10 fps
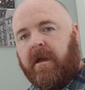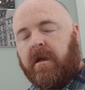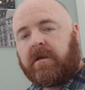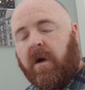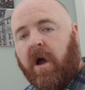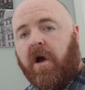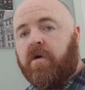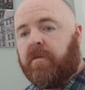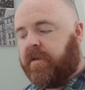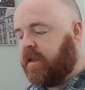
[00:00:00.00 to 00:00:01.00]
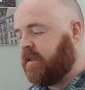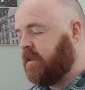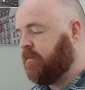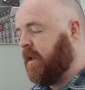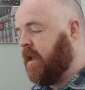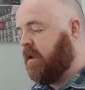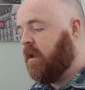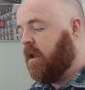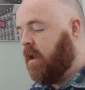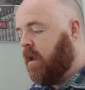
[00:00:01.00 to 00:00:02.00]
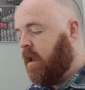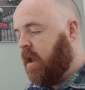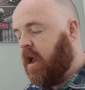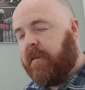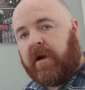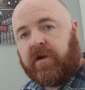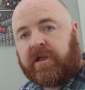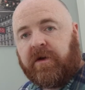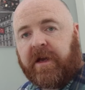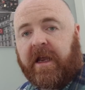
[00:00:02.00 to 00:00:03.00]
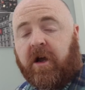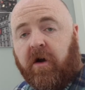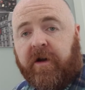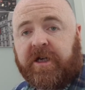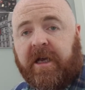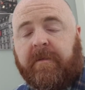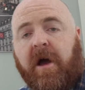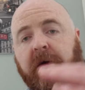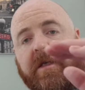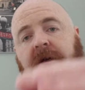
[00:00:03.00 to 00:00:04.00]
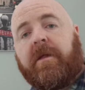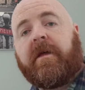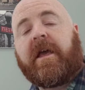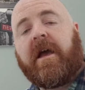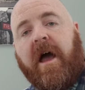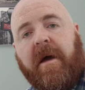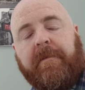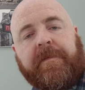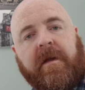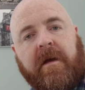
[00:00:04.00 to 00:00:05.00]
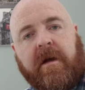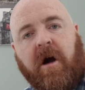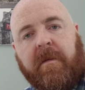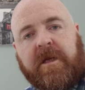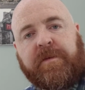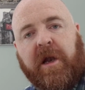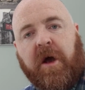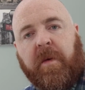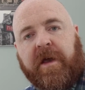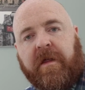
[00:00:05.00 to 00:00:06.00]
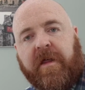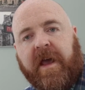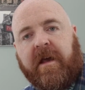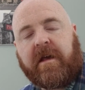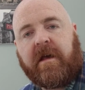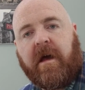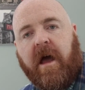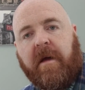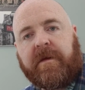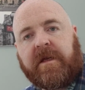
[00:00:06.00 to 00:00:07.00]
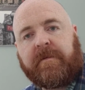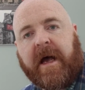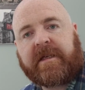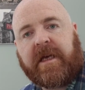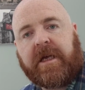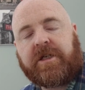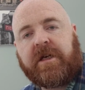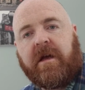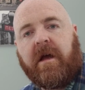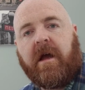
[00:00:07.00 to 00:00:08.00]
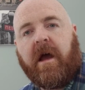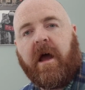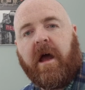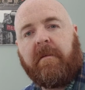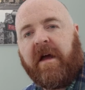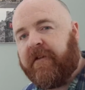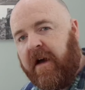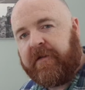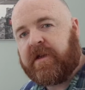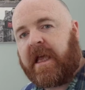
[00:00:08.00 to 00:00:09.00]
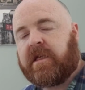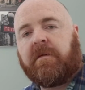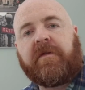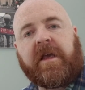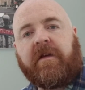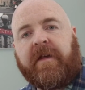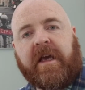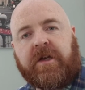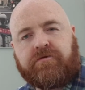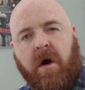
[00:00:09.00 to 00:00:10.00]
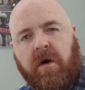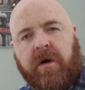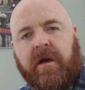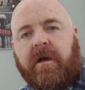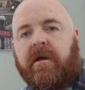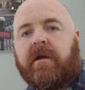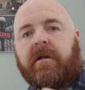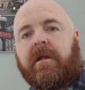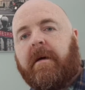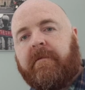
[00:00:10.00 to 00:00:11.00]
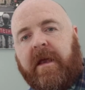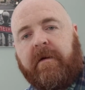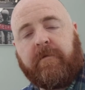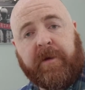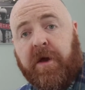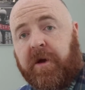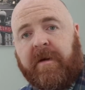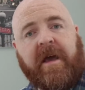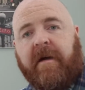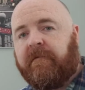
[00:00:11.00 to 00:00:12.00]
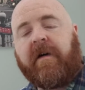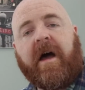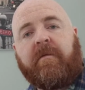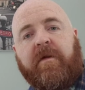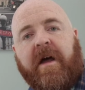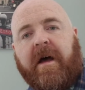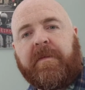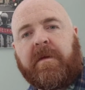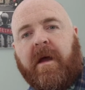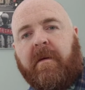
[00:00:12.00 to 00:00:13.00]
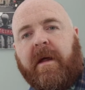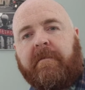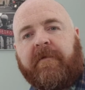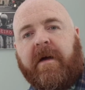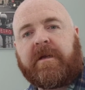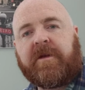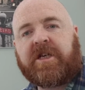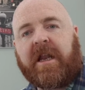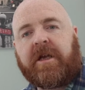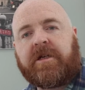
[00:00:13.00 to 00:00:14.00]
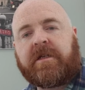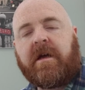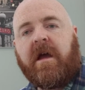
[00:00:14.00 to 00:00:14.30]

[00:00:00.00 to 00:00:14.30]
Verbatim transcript: So, I hope this has been um, a good study, encouraging. Post on the um, comments below what you think um, to this passage. Um, if I've said something you think is wrong, let me rebuke me. I'm fine with that. I'm, I'm fine to be challenged.